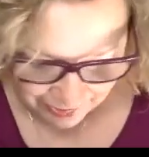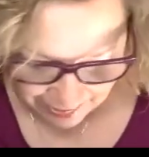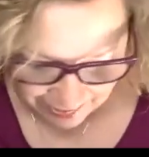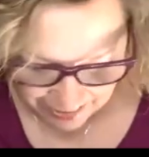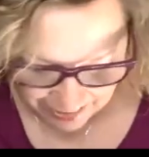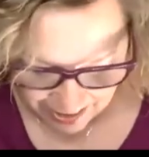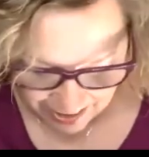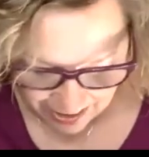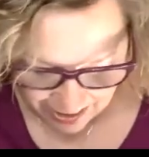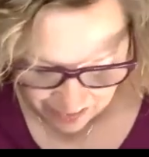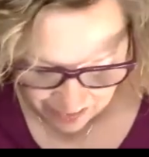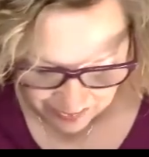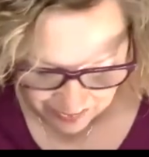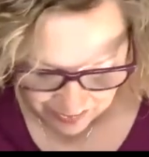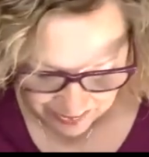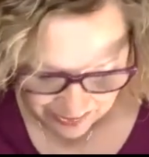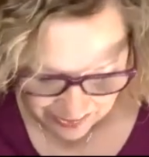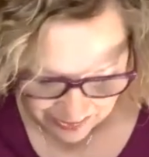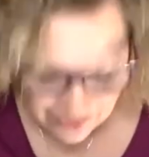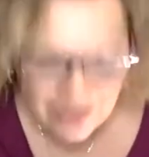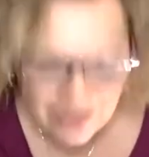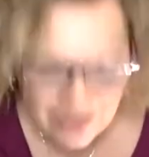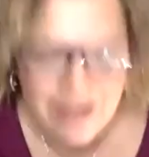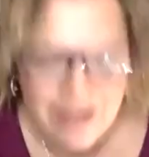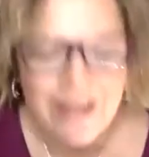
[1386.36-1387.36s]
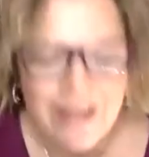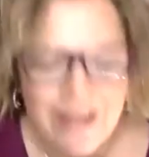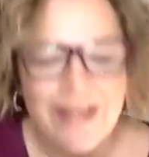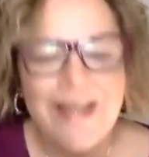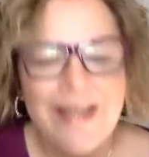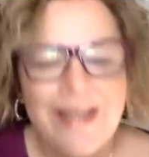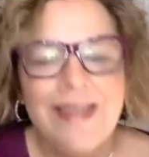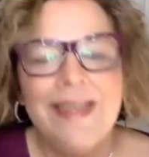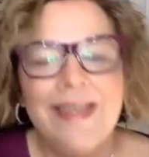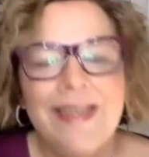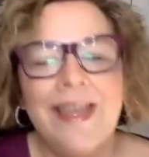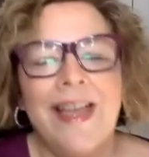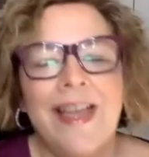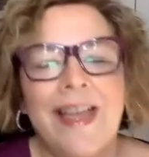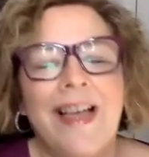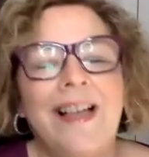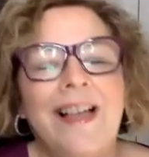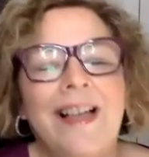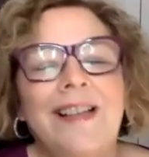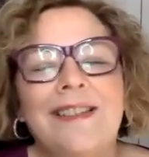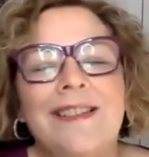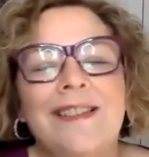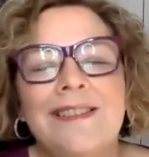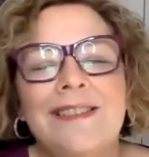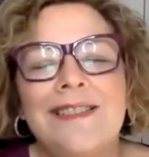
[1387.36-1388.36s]
now? Is there anything
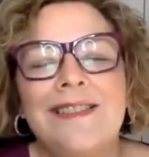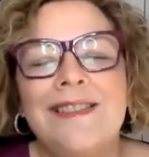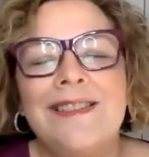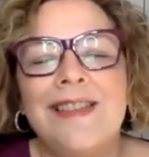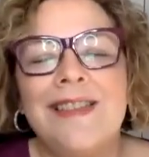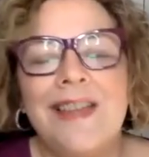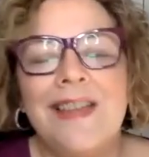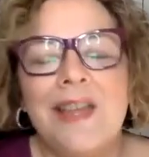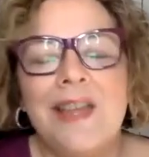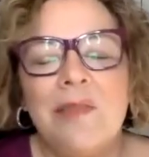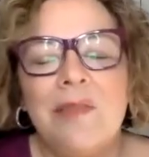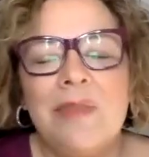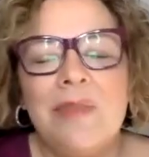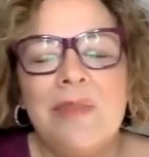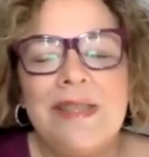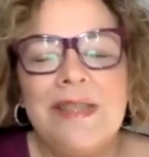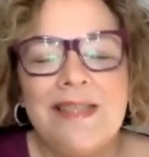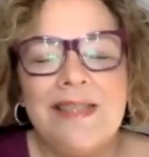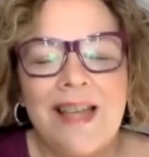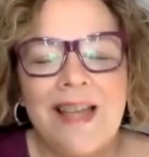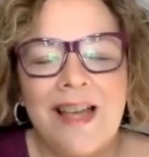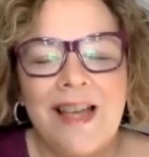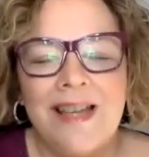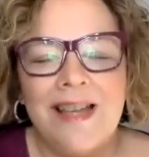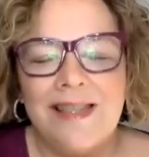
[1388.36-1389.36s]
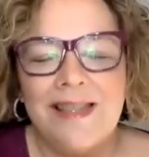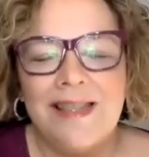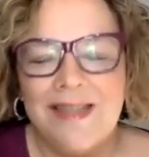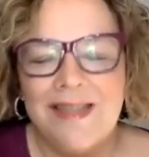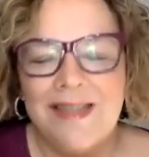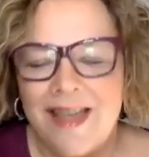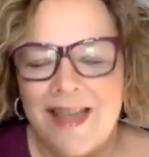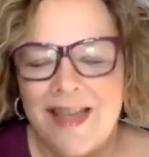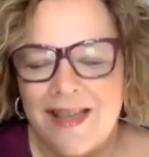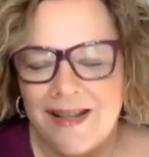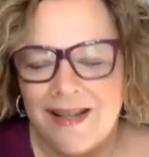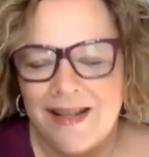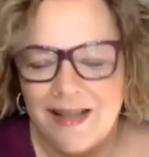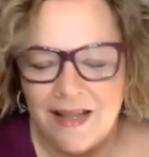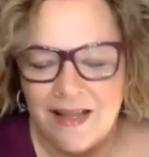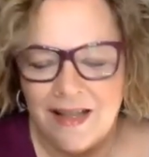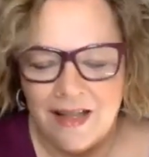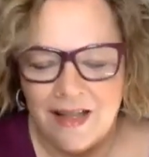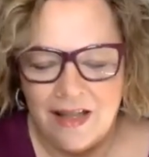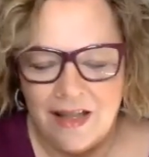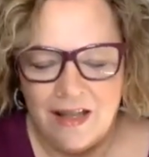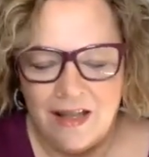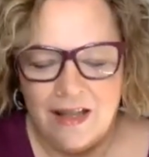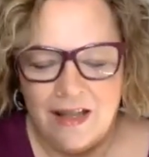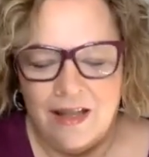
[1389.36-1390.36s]
else besides that?
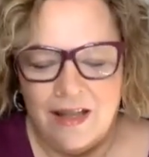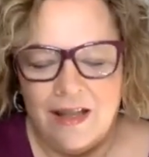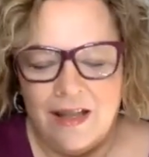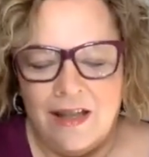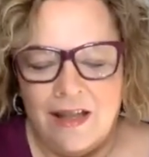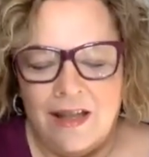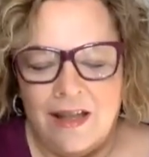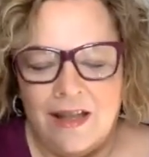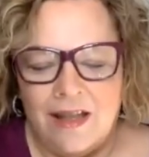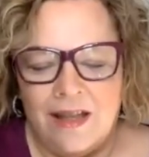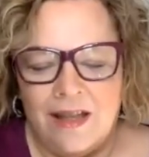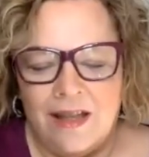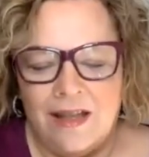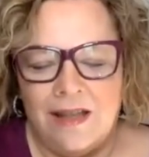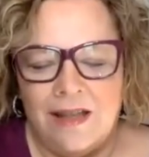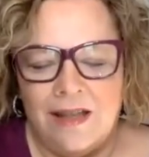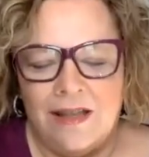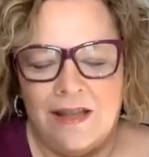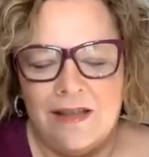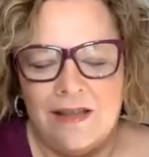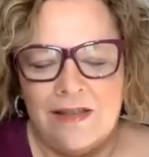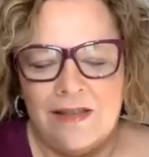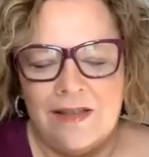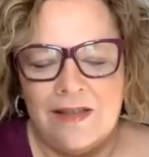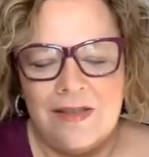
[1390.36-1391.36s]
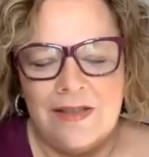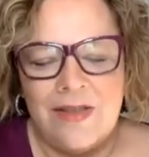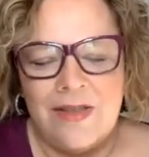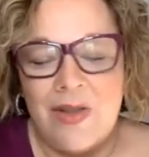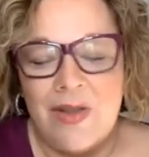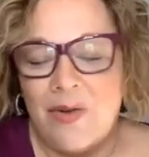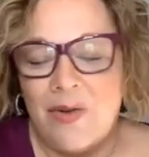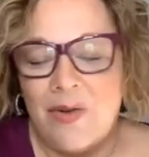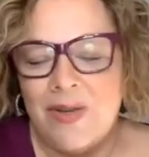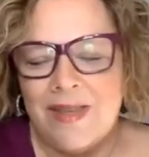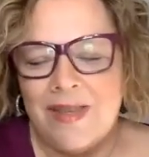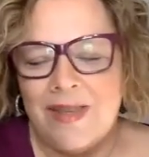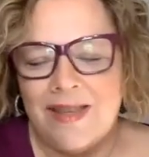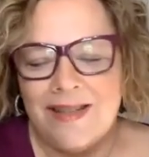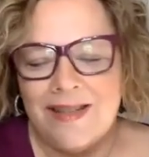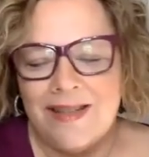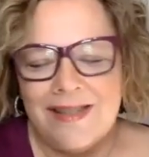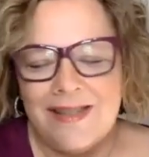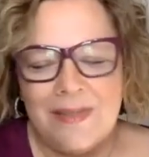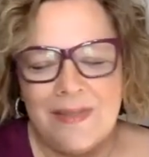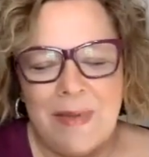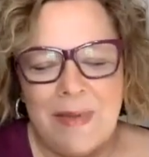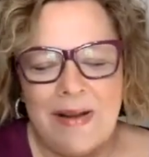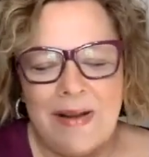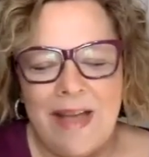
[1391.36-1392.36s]
Just knowing that it's
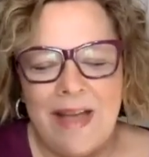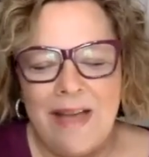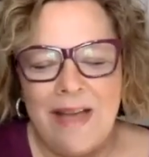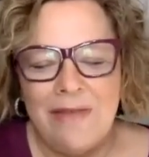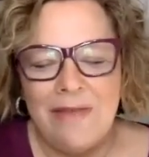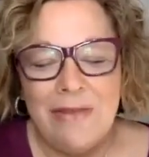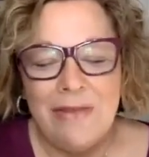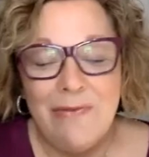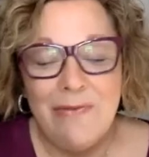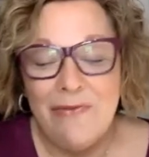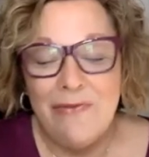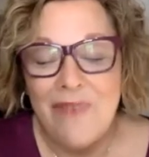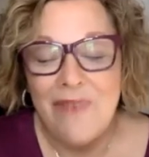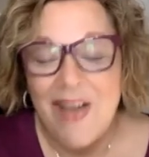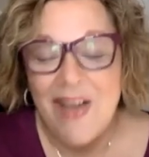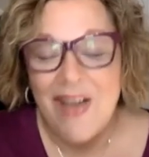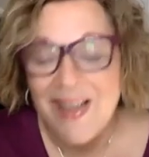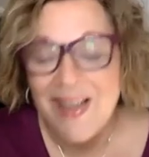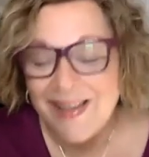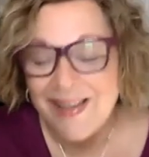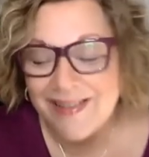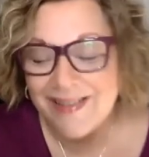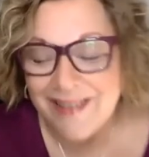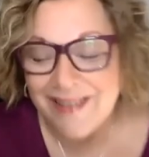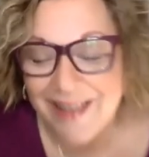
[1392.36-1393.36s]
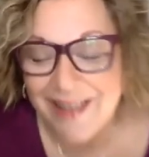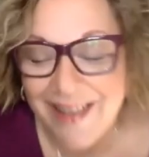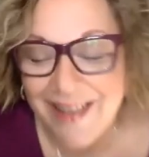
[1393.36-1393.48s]
about having fun.